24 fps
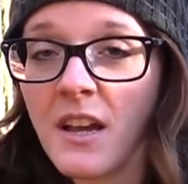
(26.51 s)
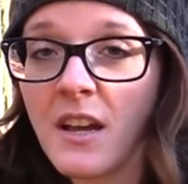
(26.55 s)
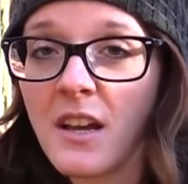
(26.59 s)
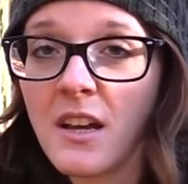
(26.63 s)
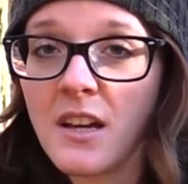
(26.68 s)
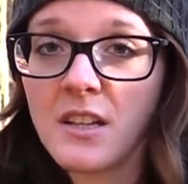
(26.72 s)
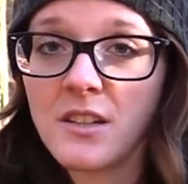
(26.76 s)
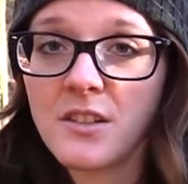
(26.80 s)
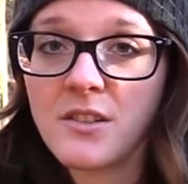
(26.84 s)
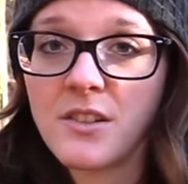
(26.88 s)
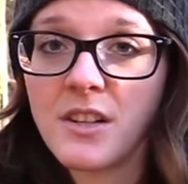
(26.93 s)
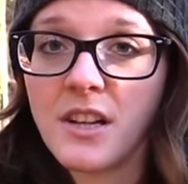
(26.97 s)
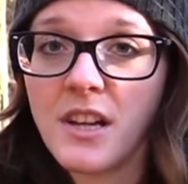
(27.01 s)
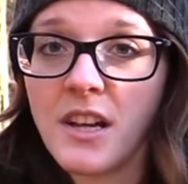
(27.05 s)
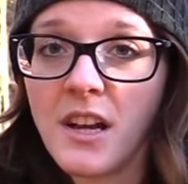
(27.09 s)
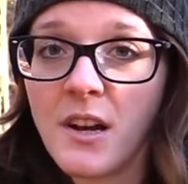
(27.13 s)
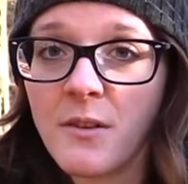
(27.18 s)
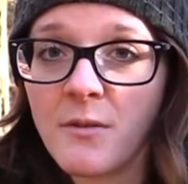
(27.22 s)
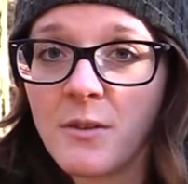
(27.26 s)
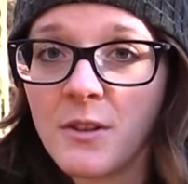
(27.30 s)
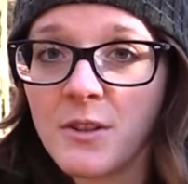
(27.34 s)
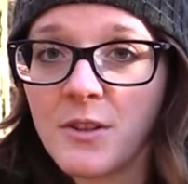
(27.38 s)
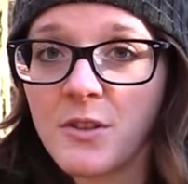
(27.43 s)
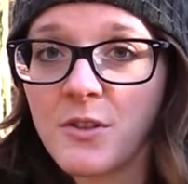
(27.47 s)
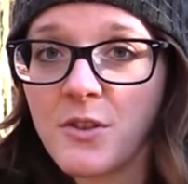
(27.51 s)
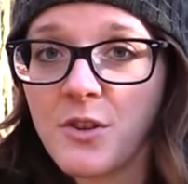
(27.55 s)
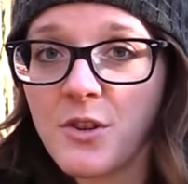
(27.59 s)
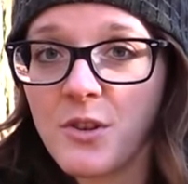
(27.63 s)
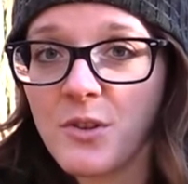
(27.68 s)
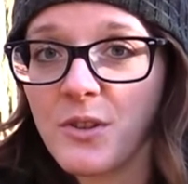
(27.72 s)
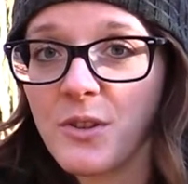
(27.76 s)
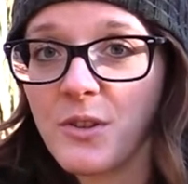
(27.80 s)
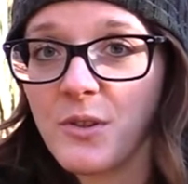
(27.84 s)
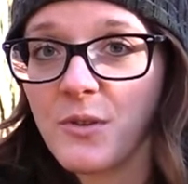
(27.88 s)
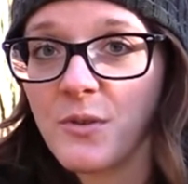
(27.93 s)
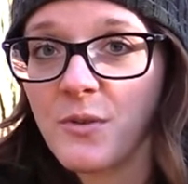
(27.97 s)
And today I want to
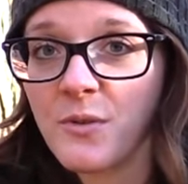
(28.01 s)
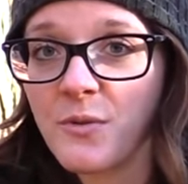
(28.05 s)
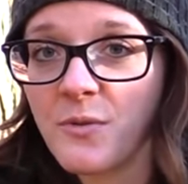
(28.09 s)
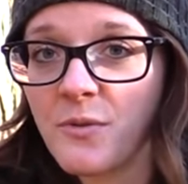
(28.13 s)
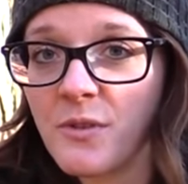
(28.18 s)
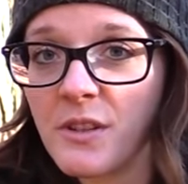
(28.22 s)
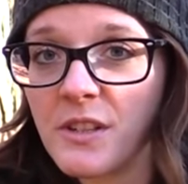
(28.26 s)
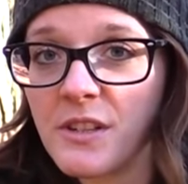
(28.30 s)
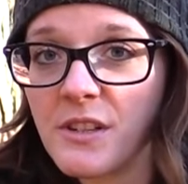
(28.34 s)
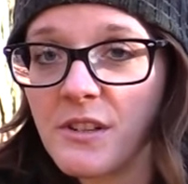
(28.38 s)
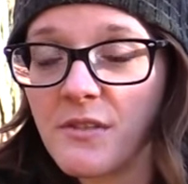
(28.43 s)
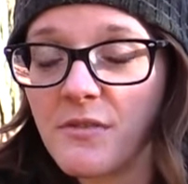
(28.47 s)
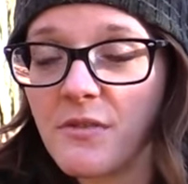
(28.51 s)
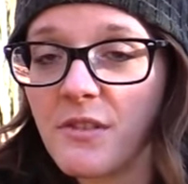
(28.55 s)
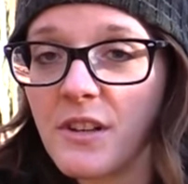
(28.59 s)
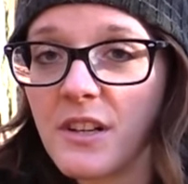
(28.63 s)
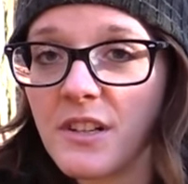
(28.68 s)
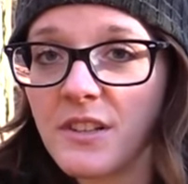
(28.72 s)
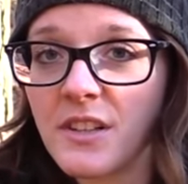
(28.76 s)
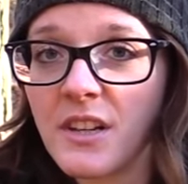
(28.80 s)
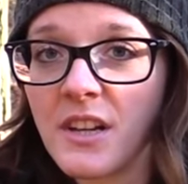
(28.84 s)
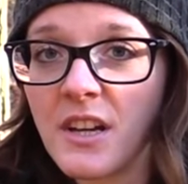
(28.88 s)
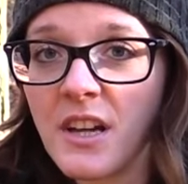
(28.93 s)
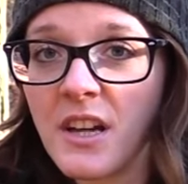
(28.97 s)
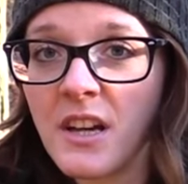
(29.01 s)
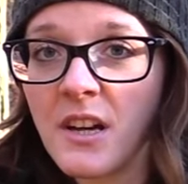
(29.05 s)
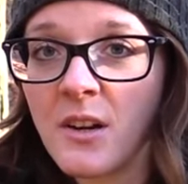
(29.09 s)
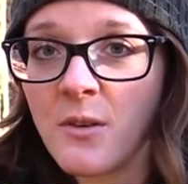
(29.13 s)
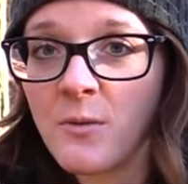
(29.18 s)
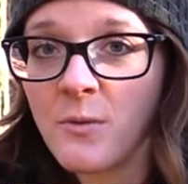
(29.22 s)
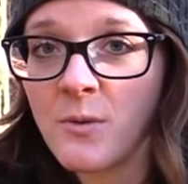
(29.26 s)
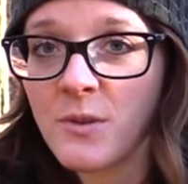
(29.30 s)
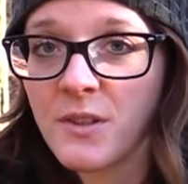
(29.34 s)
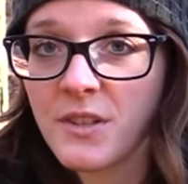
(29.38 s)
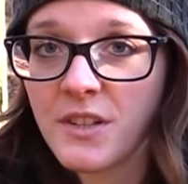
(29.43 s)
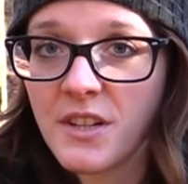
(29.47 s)
show you three different
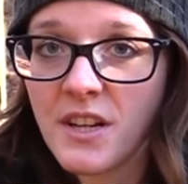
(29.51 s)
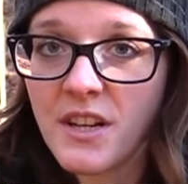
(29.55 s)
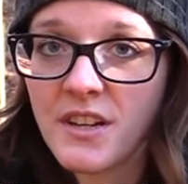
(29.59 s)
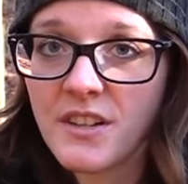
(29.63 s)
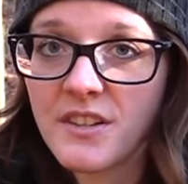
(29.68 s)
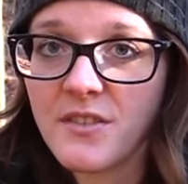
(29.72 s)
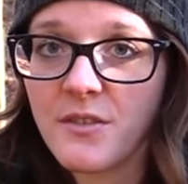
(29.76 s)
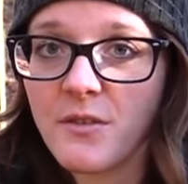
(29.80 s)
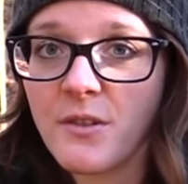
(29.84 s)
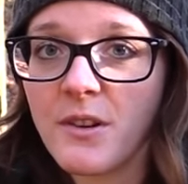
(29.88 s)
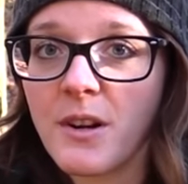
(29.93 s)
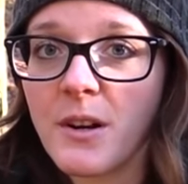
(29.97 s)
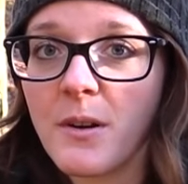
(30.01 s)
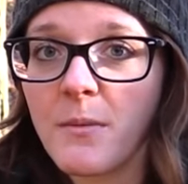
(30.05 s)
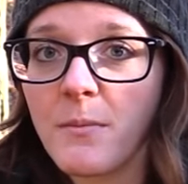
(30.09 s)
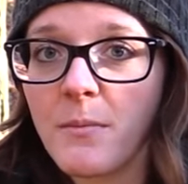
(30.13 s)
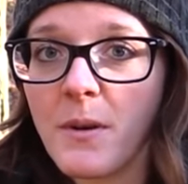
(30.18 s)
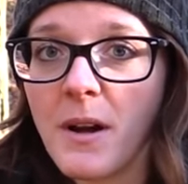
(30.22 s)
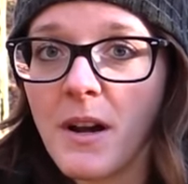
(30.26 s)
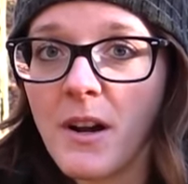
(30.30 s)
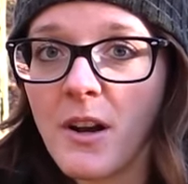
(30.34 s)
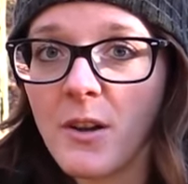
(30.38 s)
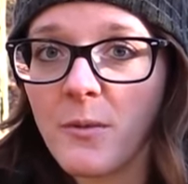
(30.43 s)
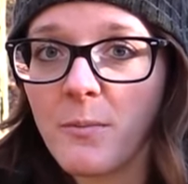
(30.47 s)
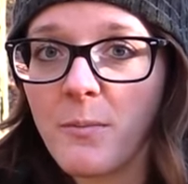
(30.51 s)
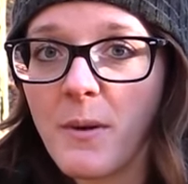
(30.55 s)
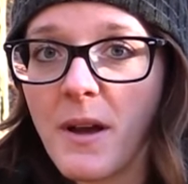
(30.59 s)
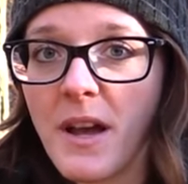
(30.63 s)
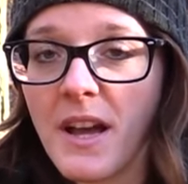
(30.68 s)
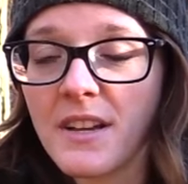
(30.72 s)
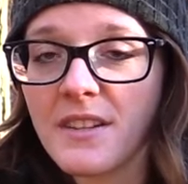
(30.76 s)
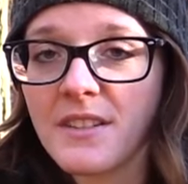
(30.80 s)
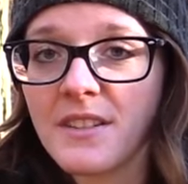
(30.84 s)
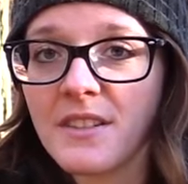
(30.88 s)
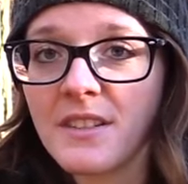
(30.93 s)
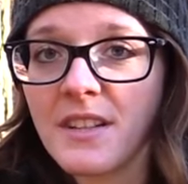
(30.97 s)
rucksacks or bug out
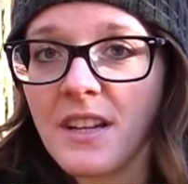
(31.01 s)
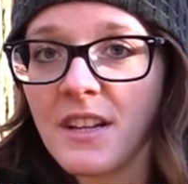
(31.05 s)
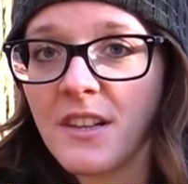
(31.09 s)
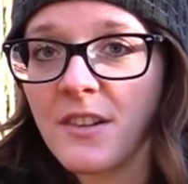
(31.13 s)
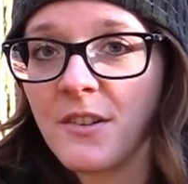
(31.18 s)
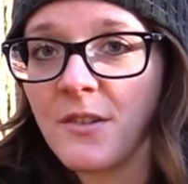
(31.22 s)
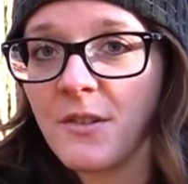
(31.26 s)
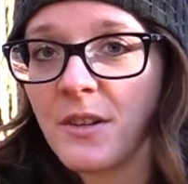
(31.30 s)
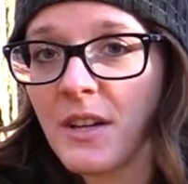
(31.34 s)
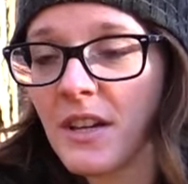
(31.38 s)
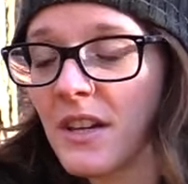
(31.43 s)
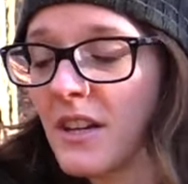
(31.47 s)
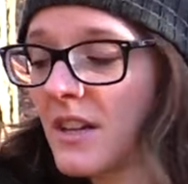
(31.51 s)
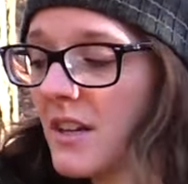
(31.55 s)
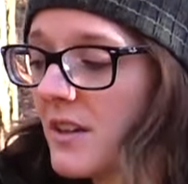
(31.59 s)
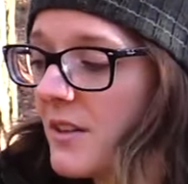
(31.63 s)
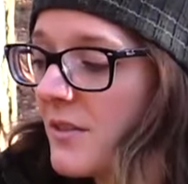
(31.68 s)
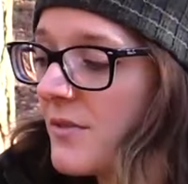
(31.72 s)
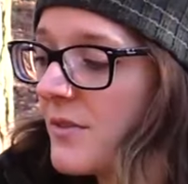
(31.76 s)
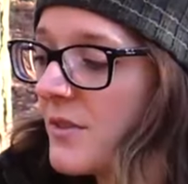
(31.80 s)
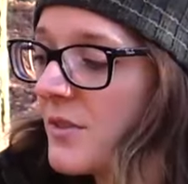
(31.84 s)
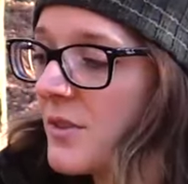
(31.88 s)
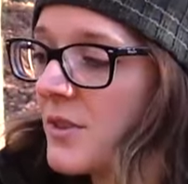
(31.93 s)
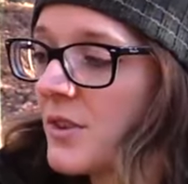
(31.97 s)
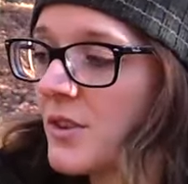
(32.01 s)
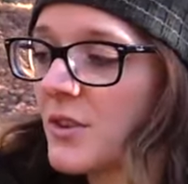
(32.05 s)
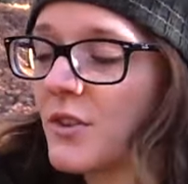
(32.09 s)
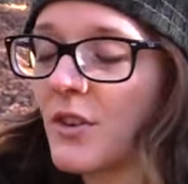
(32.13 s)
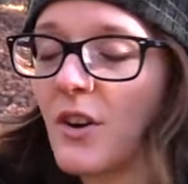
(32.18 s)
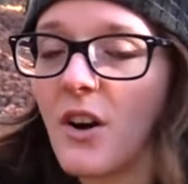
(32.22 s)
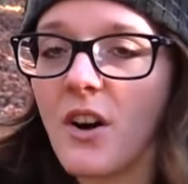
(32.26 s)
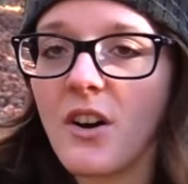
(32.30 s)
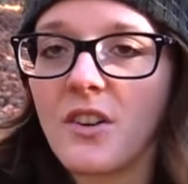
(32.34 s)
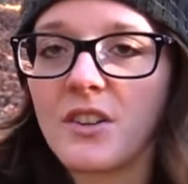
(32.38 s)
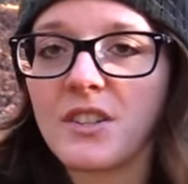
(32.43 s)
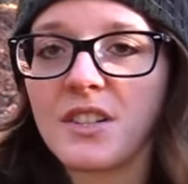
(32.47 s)
bags that you can give to your
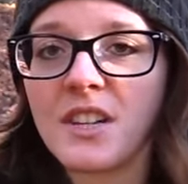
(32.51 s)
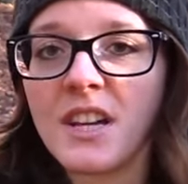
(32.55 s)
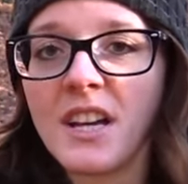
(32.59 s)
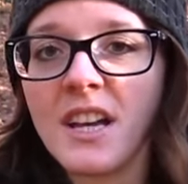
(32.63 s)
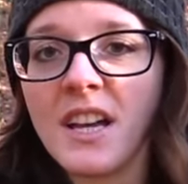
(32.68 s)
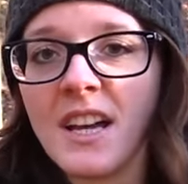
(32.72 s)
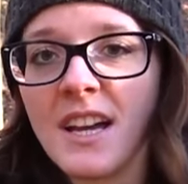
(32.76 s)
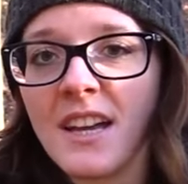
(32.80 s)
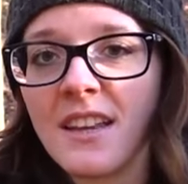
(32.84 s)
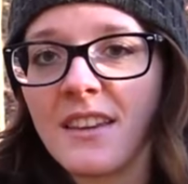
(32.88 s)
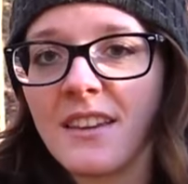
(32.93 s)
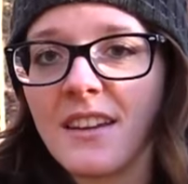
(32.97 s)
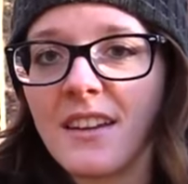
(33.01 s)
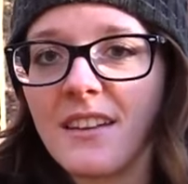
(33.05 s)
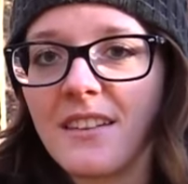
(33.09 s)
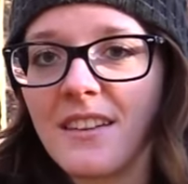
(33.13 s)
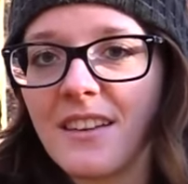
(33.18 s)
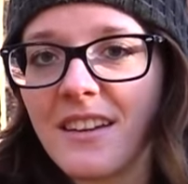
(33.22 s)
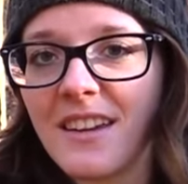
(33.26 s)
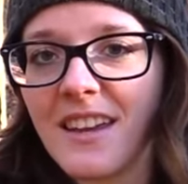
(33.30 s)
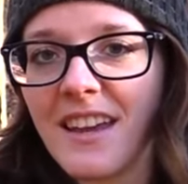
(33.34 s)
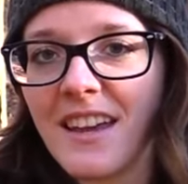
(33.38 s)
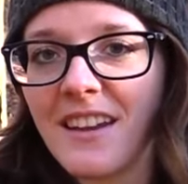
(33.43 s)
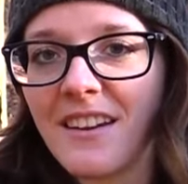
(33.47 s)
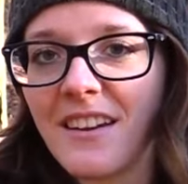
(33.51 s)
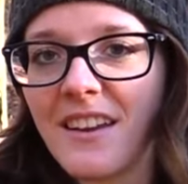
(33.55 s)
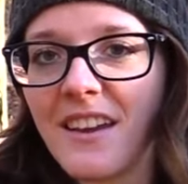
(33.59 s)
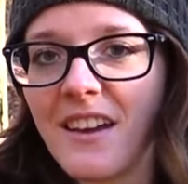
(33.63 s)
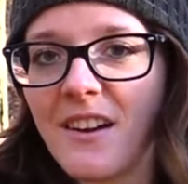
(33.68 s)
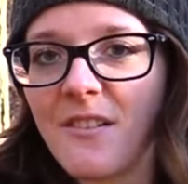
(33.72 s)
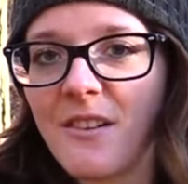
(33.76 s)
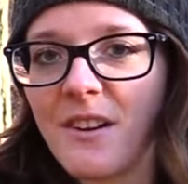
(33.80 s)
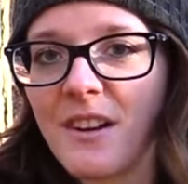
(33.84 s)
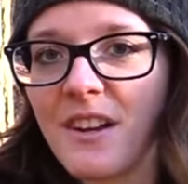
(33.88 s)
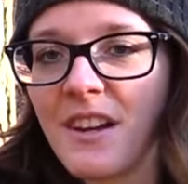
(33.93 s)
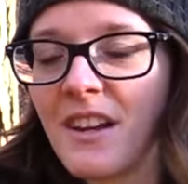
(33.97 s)
dogs and then they can
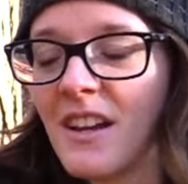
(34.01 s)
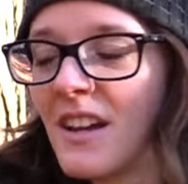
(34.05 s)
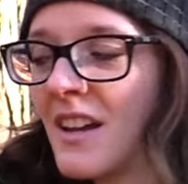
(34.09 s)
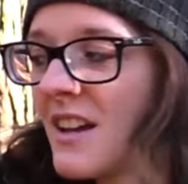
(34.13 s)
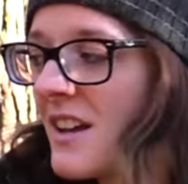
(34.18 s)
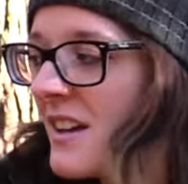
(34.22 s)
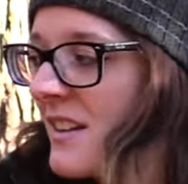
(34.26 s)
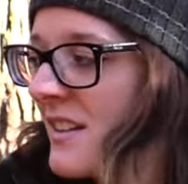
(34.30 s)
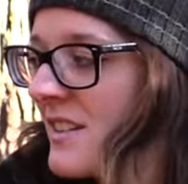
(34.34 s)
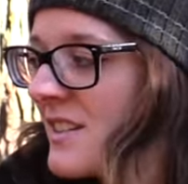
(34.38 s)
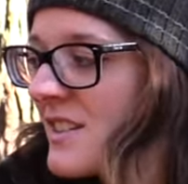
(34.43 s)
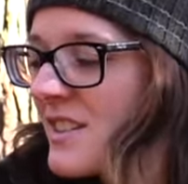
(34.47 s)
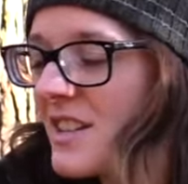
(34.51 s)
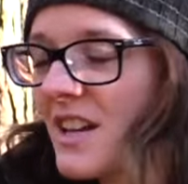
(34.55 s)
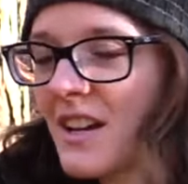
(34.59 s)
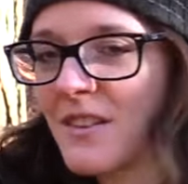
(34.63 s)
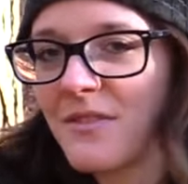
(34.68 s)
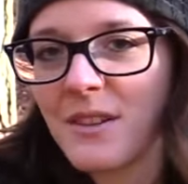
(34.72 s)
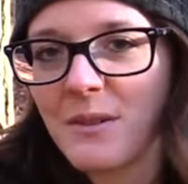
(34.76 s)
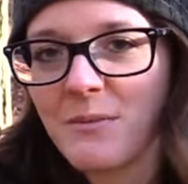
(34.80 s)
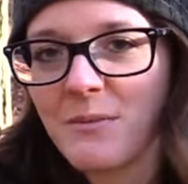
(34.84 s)
carry the stuff